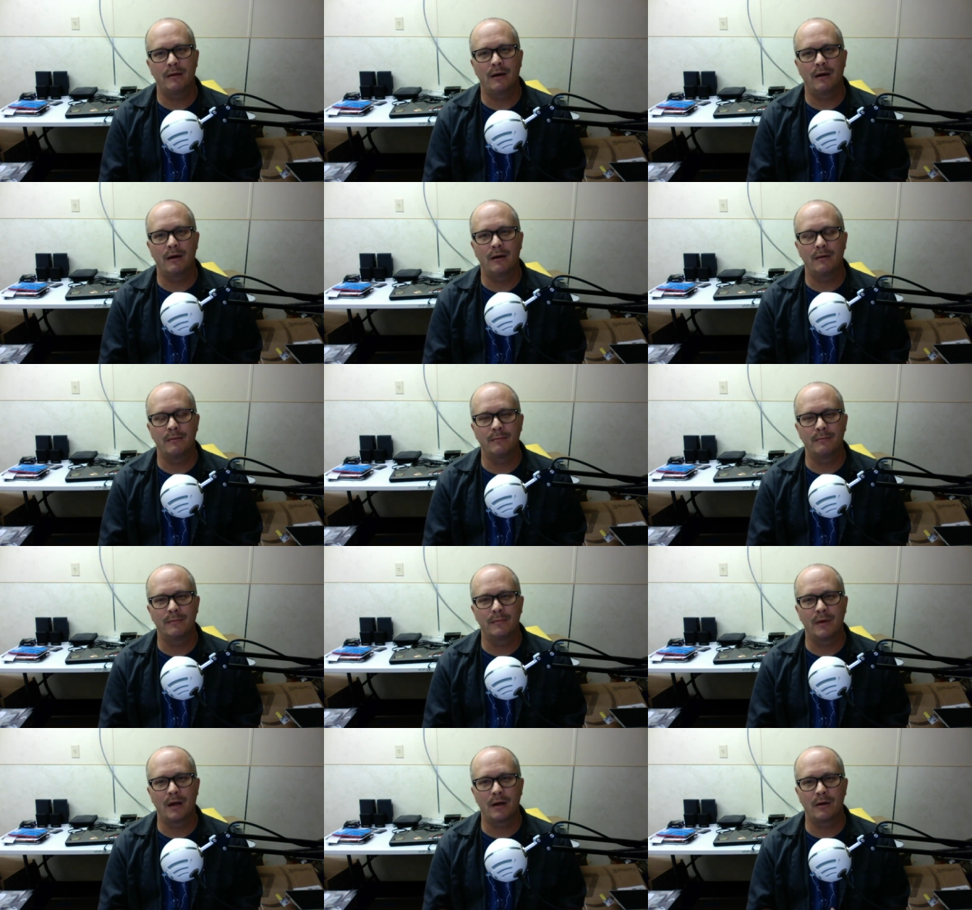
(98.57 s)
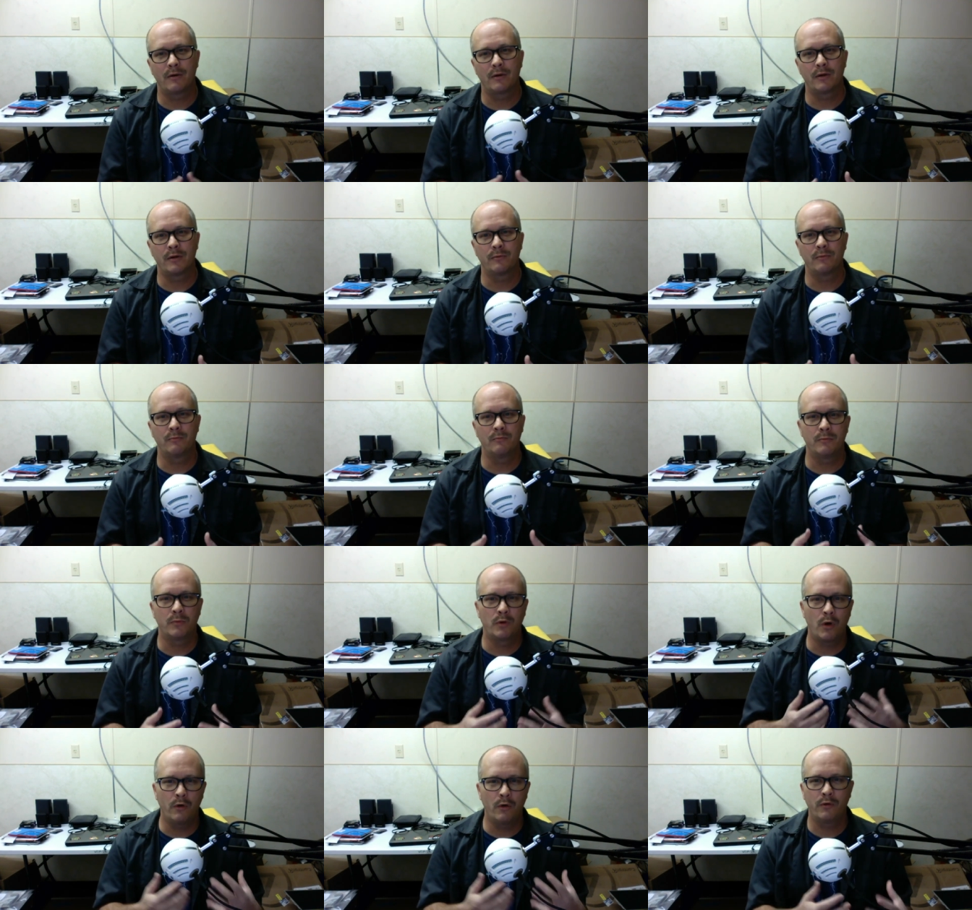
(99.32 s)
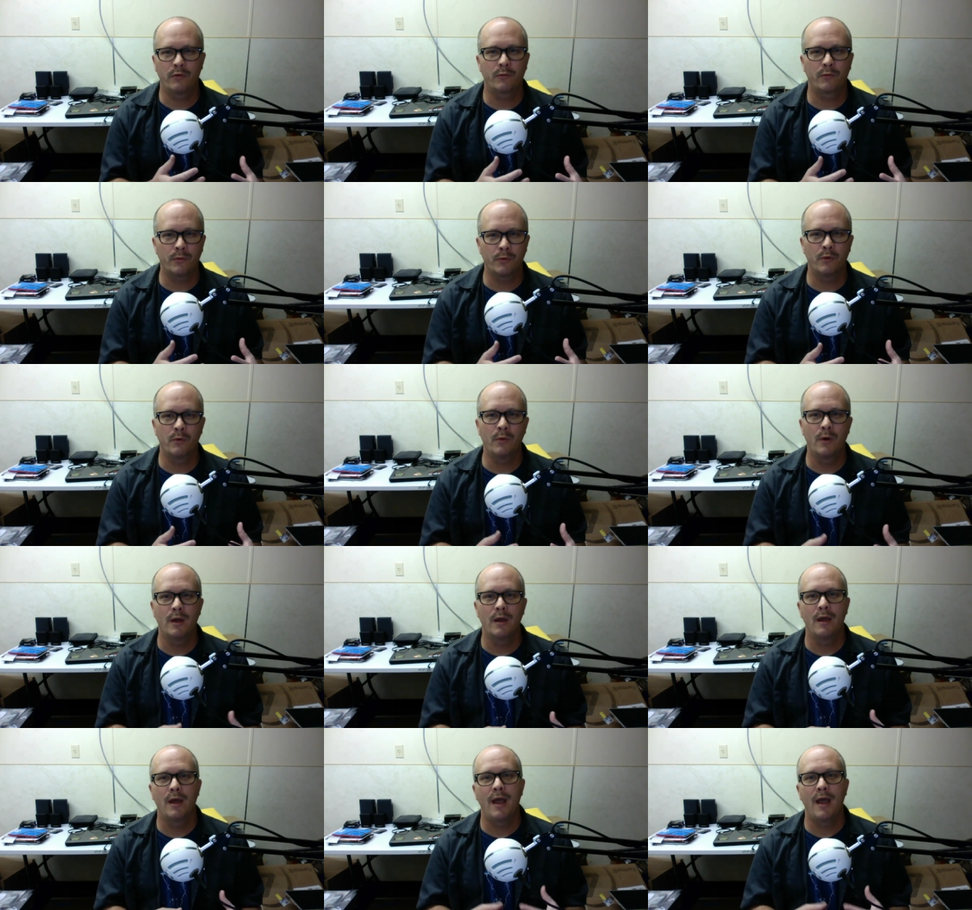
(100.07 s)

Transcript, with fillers: I'm going to go through